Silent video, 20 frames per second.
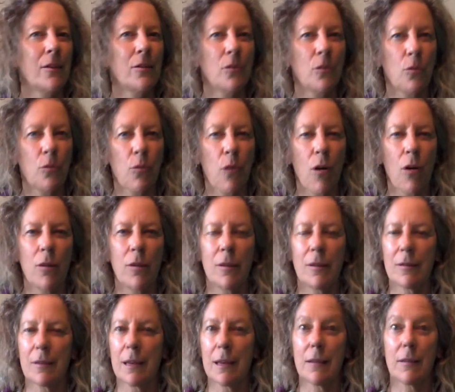to grow the
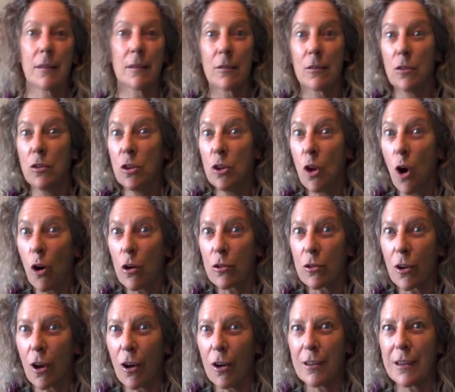seeds. It's not
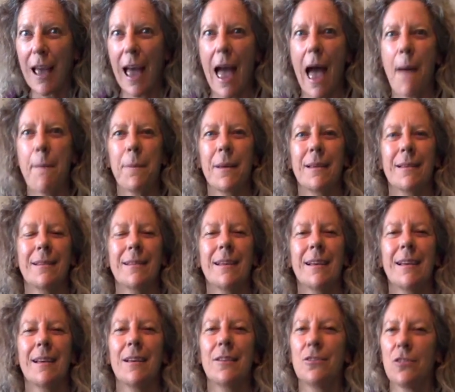going to happen
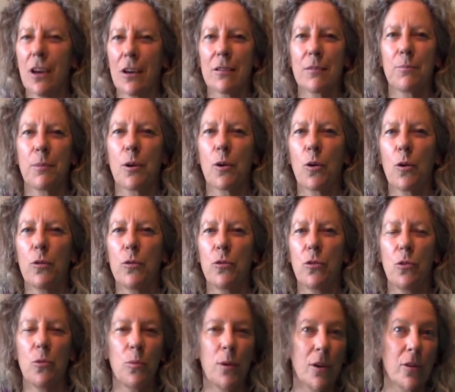just because
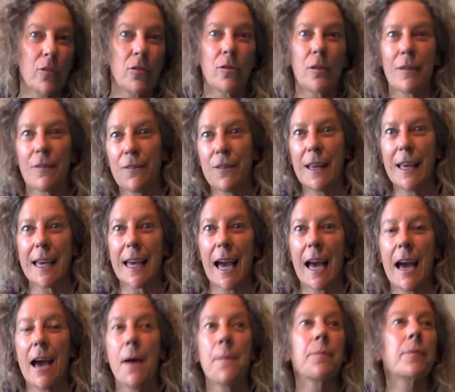you wish to flick
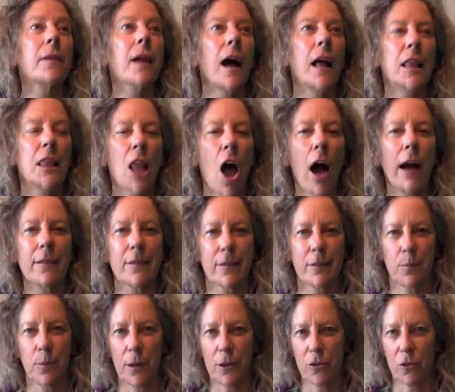a light
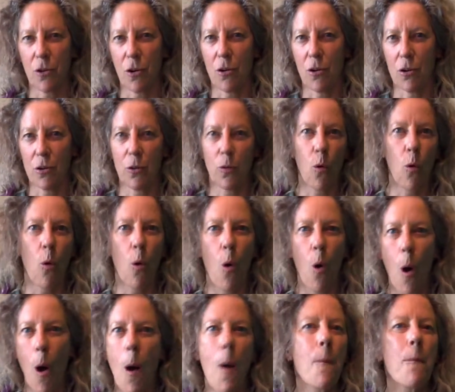switch on
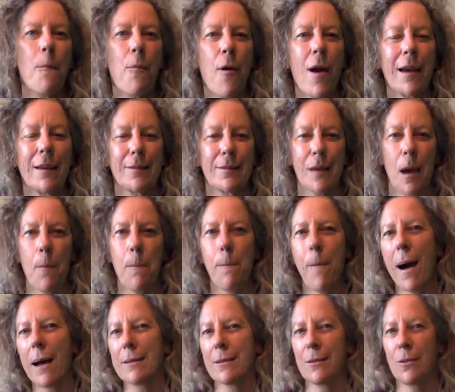or press a
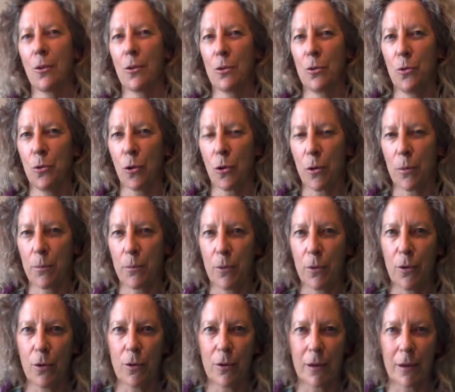button on your
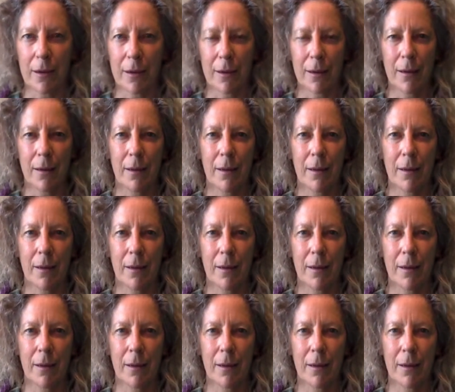computer